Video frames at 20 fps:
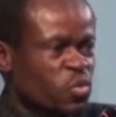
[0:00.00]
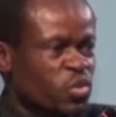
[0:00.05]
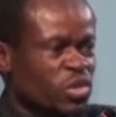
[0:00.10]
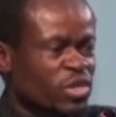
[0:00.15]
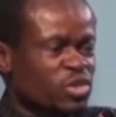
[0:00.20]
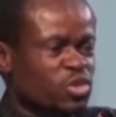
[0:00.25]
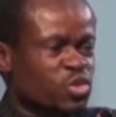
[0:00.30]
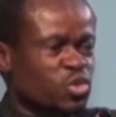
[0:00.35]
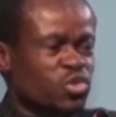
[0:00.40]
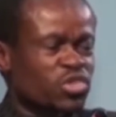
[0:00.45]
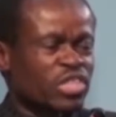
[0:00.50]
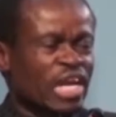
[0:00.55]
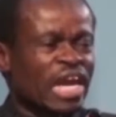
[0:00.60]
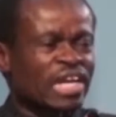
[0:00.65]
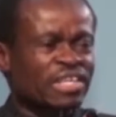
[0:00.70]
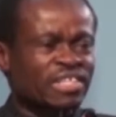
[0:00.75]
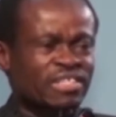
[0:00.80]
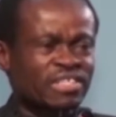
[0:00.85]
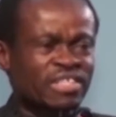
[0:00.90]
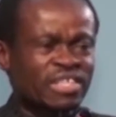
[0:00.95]
we do
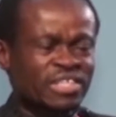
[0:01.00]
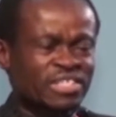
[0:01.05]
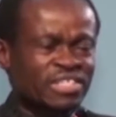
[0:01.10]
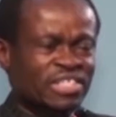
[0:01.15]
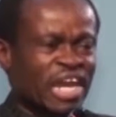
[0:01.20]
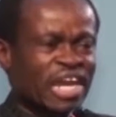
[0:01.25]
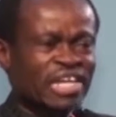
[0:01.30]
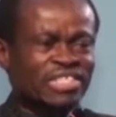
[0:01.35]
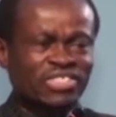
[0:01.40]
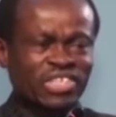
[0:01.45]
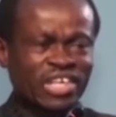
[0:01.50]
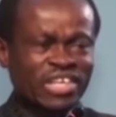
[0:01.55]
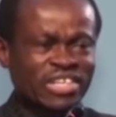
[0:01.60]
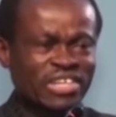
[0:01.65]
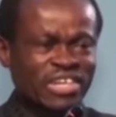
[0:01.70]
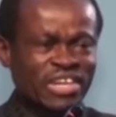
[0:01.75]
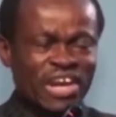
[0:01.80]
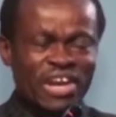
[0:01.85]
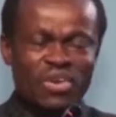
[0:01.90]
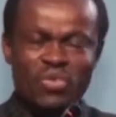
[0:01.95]
that in
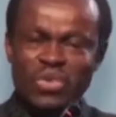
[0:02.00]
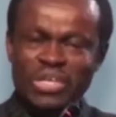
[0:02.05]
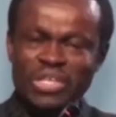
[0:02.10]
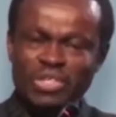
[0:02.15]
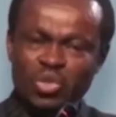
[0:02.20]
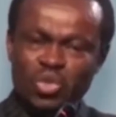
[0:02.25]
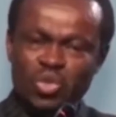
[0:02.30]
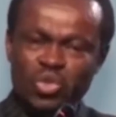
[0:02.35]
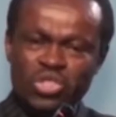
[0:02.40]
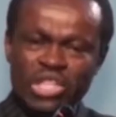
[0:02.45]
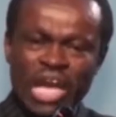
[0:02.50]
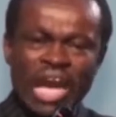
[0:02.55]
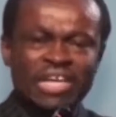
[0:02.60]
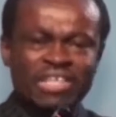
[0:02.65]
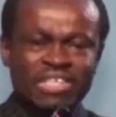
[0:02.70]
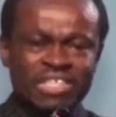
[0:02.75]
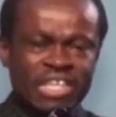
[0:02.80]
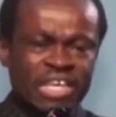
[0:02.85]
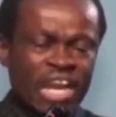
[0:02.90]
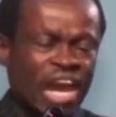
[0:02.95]
Tanzania, we do
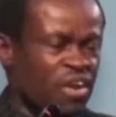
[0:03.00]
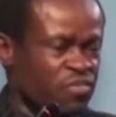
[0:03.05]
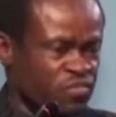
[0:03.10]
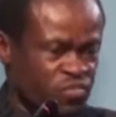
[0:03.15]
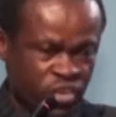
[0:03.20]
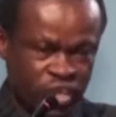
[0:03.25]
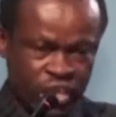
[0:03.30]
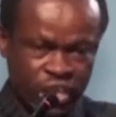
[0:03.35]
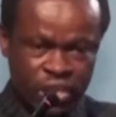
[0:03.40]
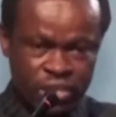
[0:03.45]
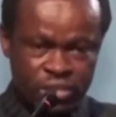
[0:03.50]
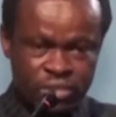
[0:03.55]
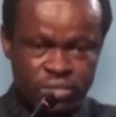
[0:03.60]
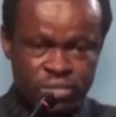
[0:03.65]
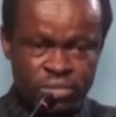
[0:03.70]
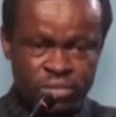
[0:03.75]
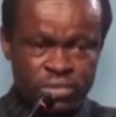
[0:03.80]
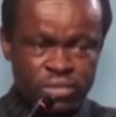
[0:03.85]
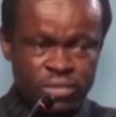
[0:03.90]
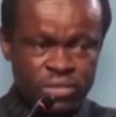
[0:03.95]
that in Africa.
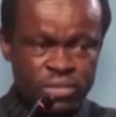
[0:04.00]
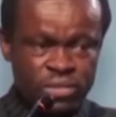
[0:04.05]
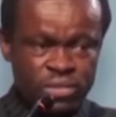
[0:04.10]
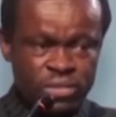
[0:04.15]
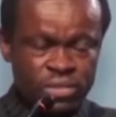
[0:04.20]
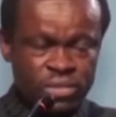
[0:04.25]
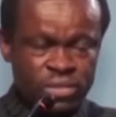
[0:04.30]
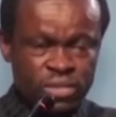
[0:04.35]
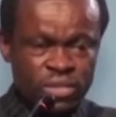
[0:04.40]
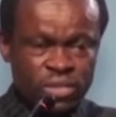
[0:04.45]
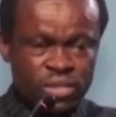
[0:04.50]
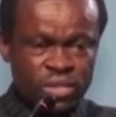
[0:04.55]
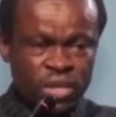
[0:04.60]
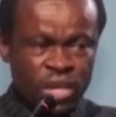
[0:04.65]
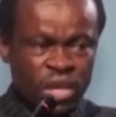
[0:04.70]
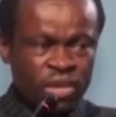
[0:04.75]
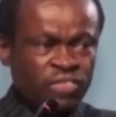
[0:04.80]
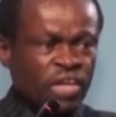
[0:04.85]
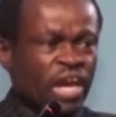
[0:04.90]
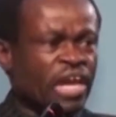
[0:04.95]

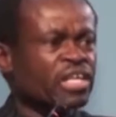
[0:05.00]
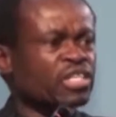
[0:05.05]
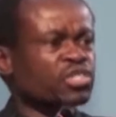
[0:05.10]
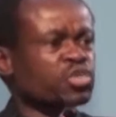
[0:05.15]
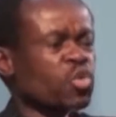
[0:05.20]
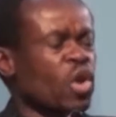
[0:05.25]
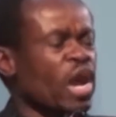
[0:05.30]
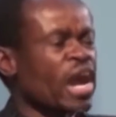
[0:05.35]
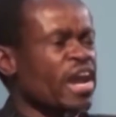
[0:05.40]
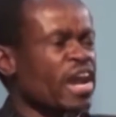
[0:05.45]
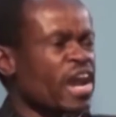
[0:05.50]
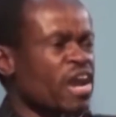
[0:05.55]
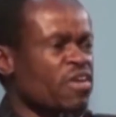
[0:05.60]
And that is why